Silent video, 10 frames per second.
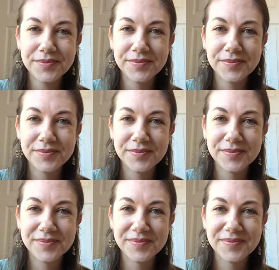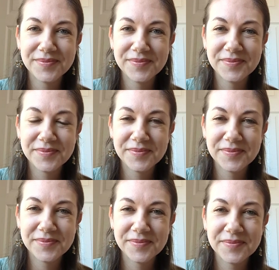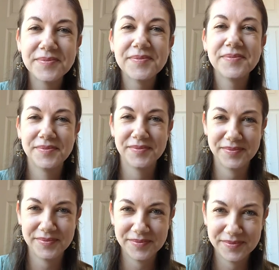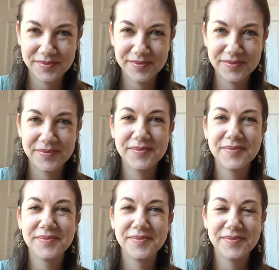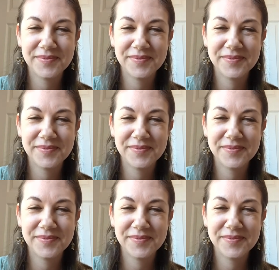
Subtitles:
This person isn't speaking.